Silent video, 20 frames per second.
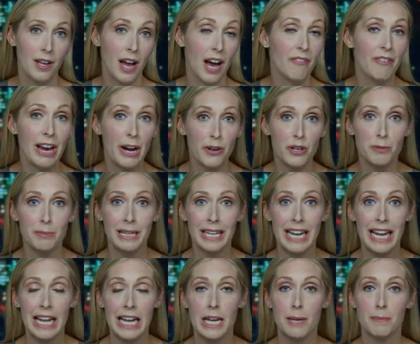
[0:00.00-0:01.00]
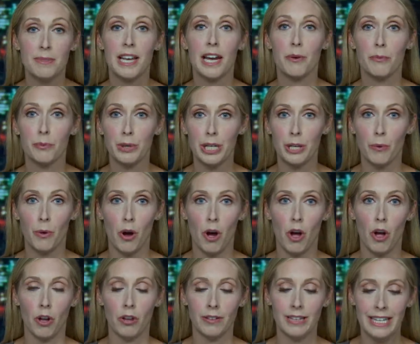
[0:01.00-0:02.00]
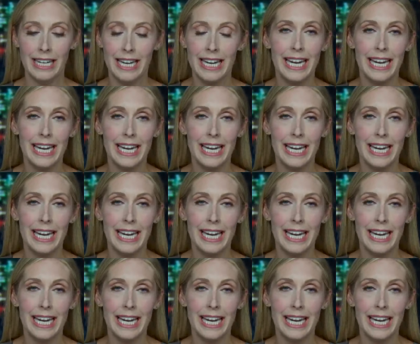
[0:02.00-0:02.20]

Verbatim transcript: of harassment claims at Rideau Hall.